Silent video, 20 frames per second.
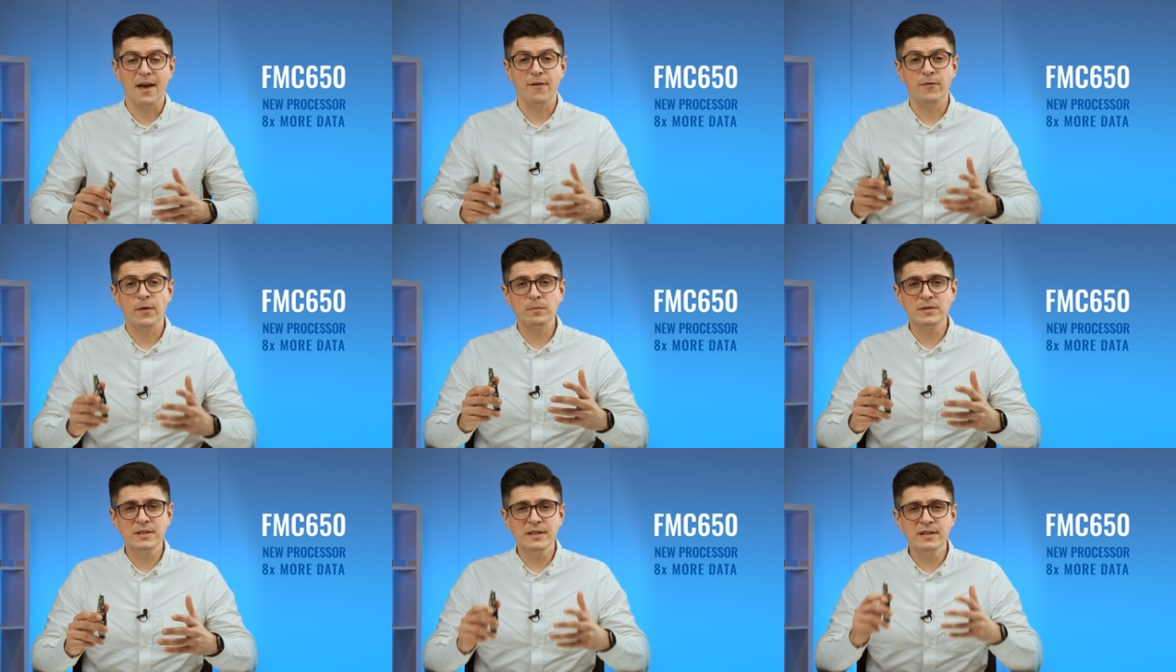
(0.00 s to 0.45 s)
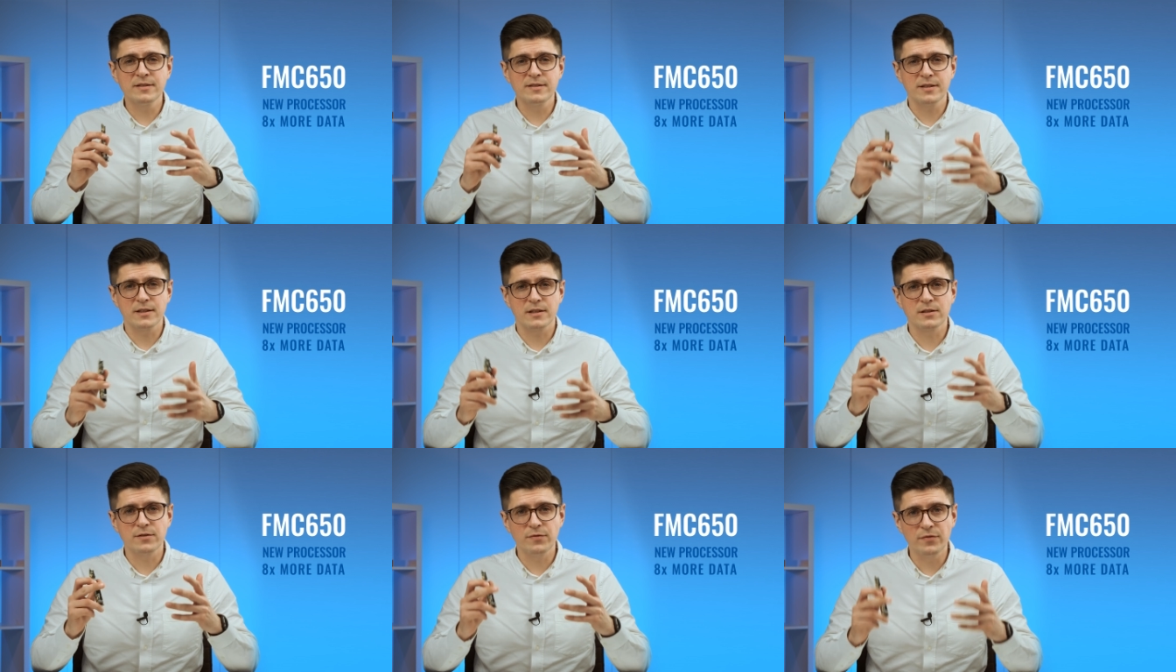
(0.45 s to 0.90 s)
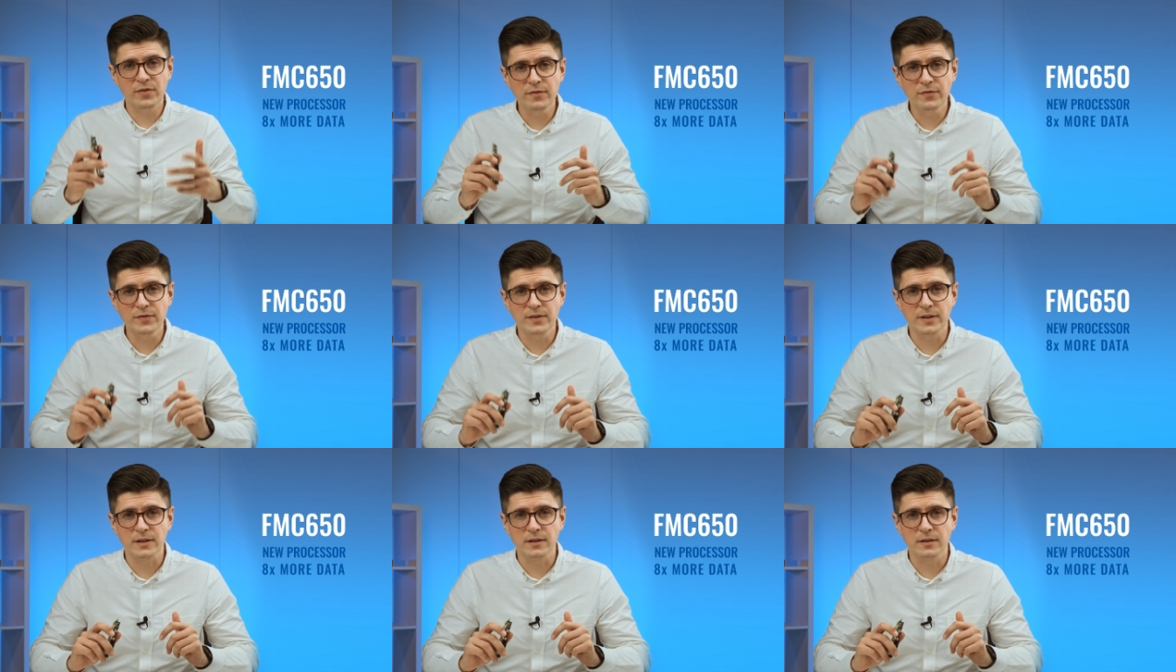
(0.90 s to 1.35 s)
FMC
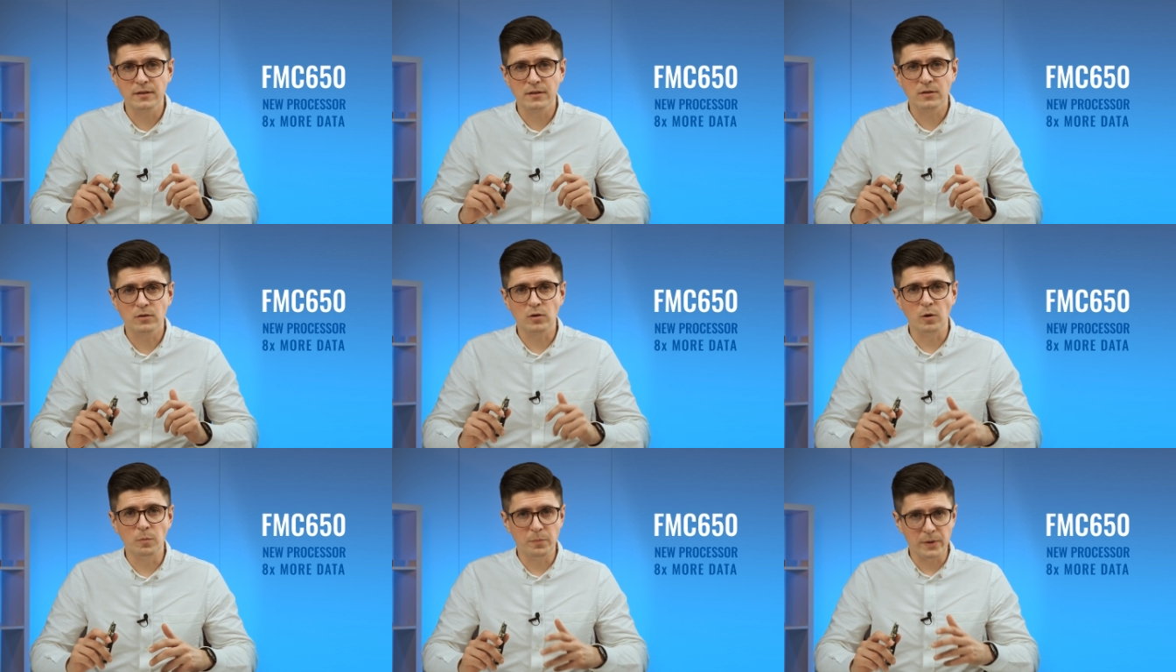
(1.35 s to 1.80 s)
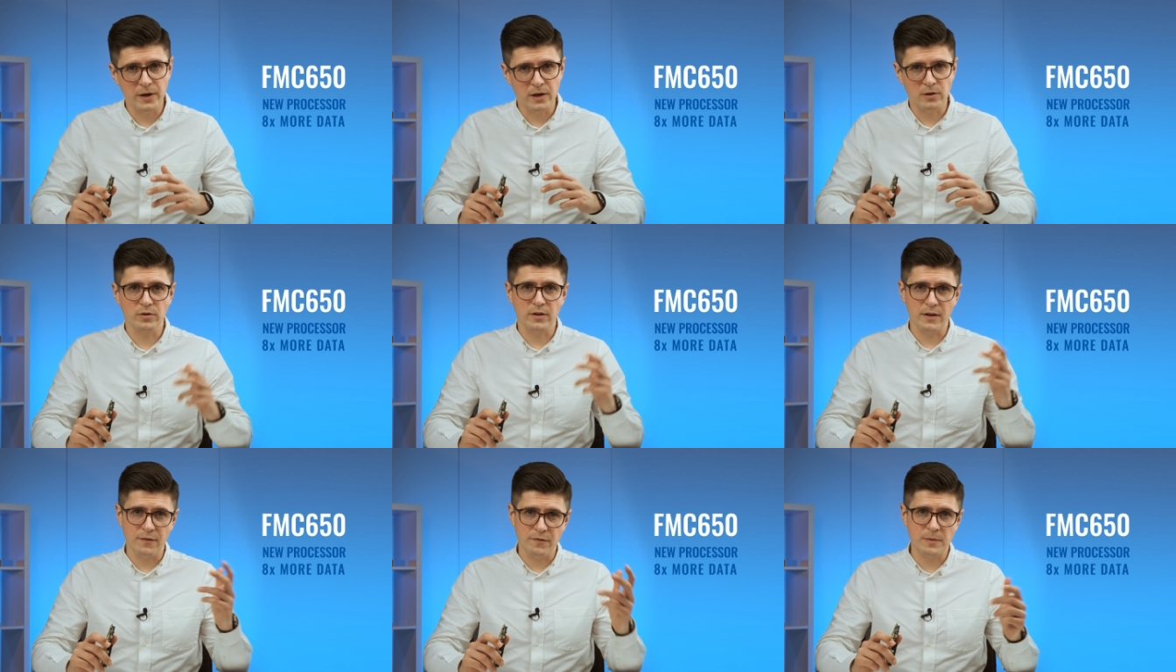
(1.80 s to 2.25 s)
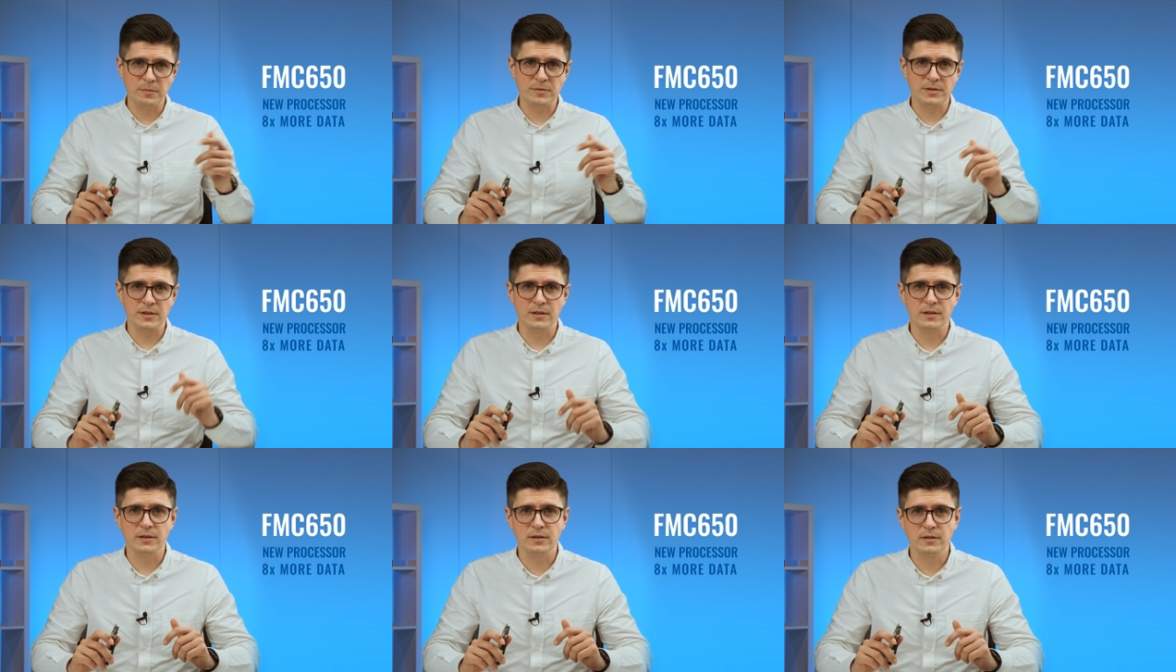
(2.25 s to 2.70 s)
650 compared to
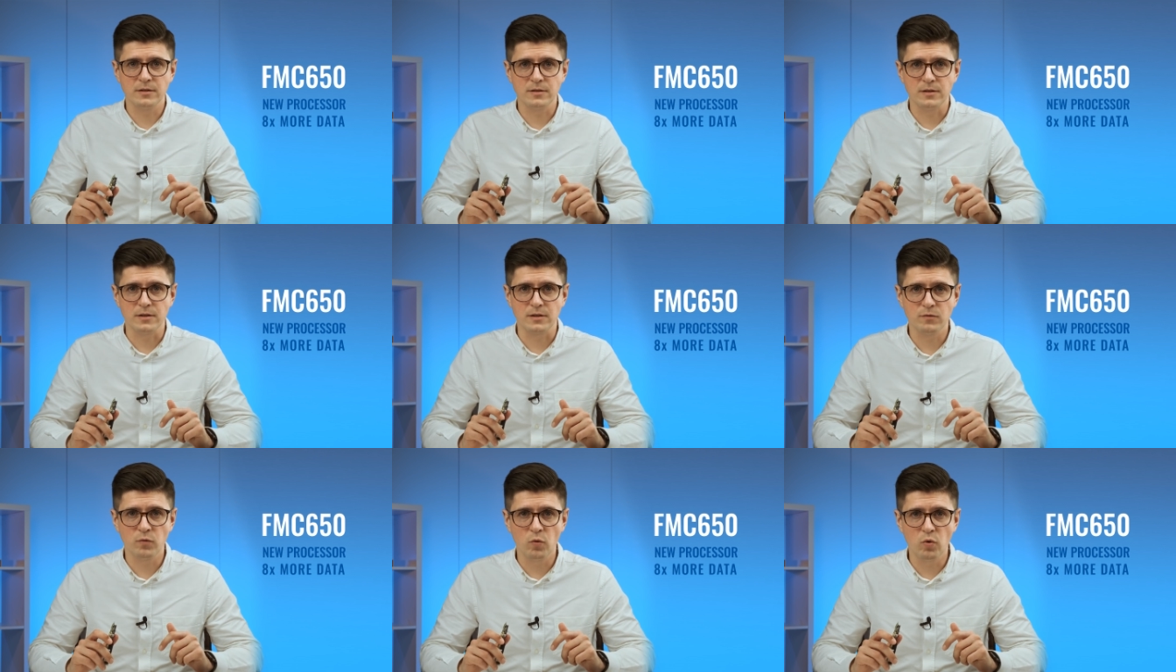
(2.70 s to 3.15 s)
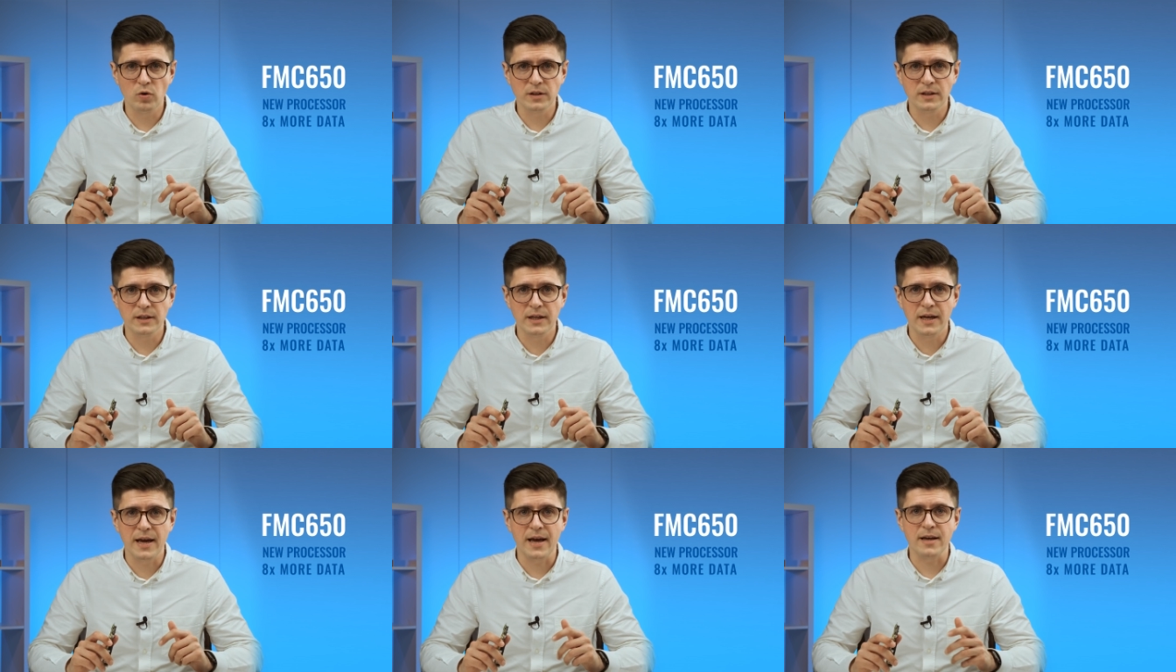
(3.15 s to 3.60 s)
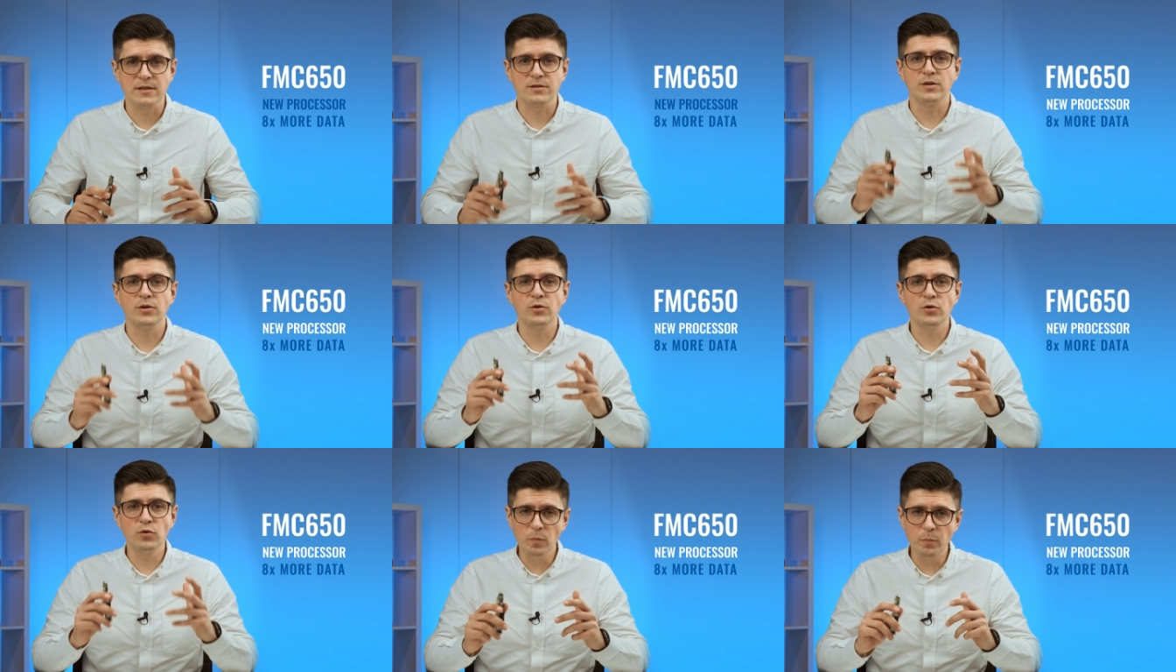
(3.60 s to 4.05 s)
FMC 640 has
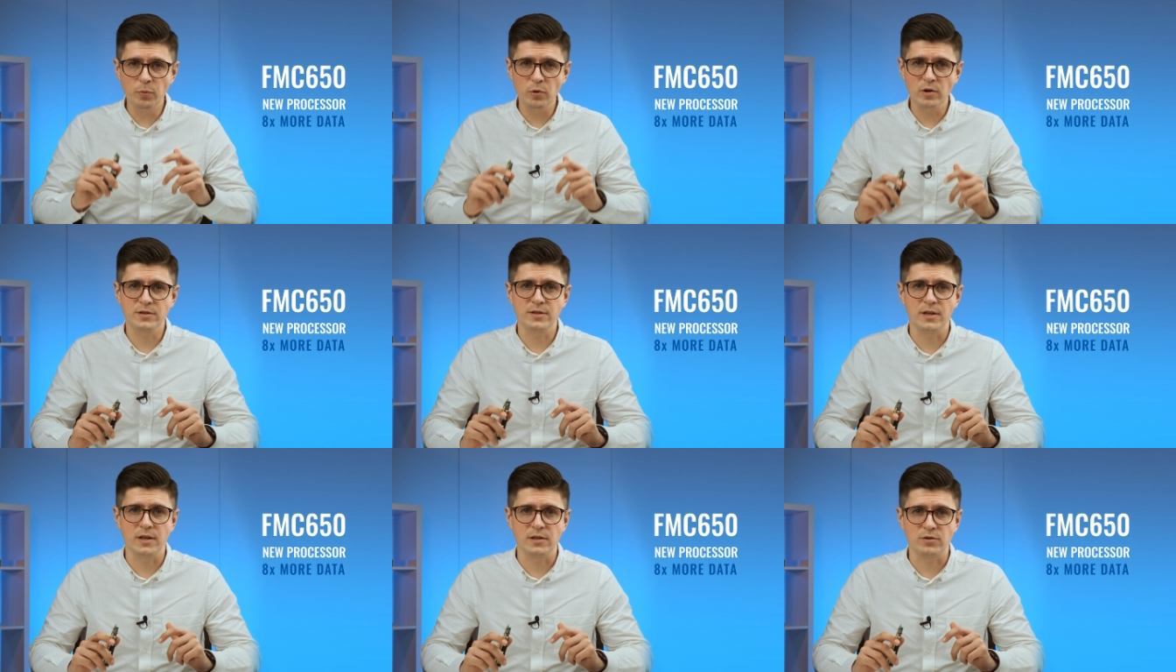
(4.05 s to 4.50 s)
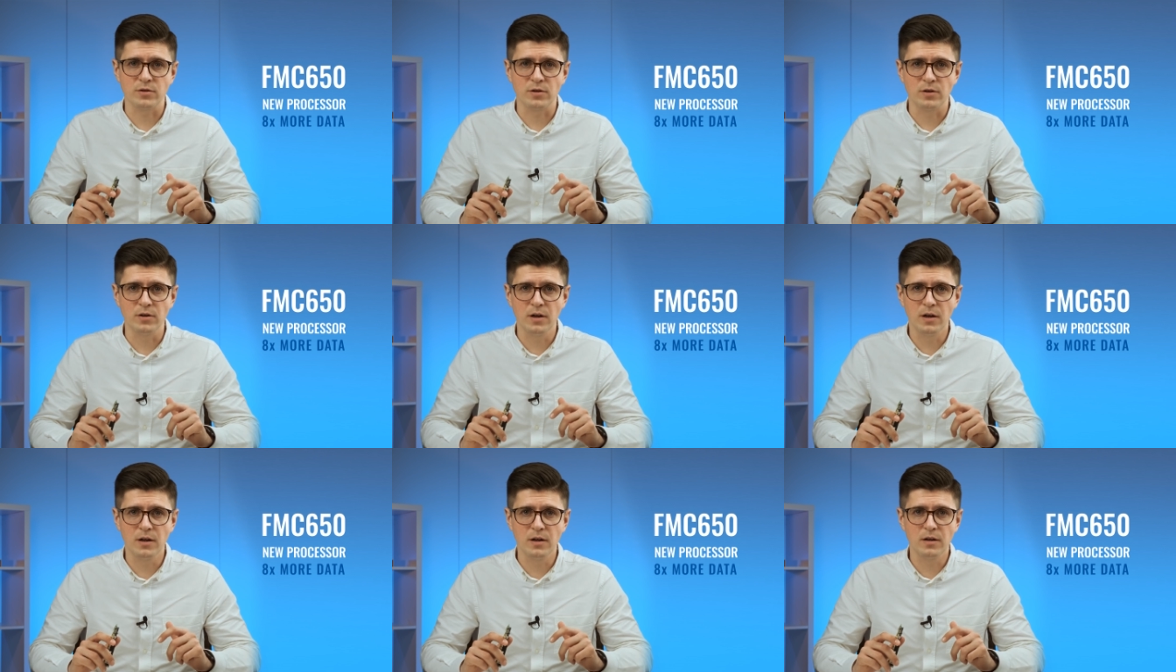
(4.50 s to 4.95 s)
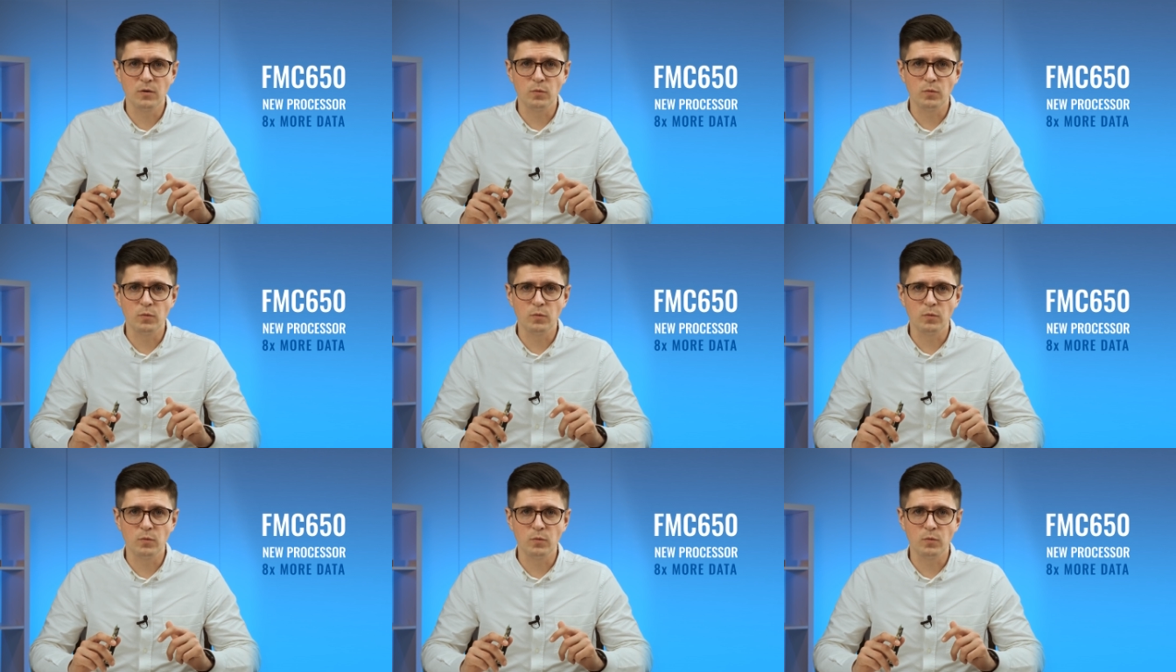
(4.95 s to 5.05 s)
a new processor